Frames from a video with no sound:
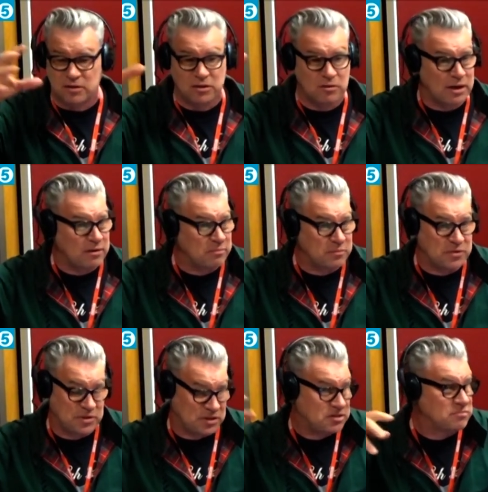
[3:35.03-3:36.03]
you know uh,
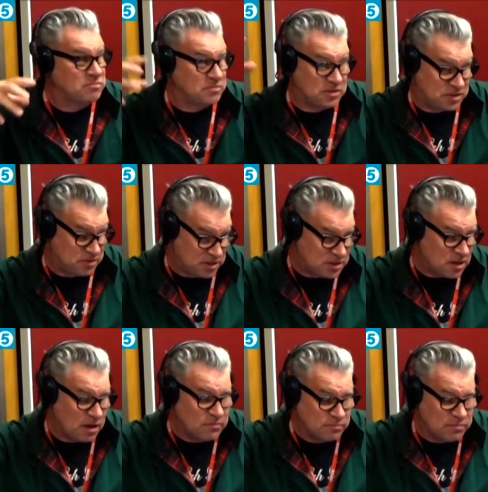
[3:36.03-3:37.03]
this this, this
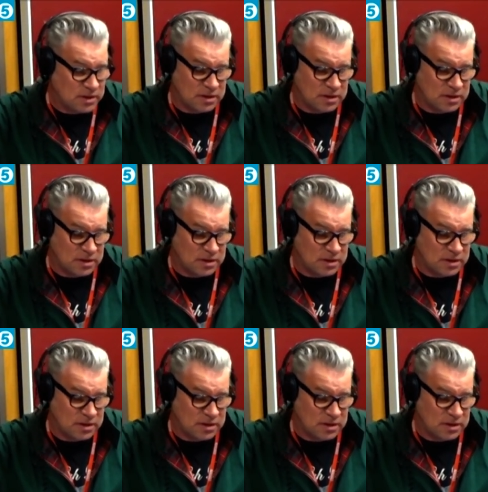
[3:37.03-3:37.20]
un,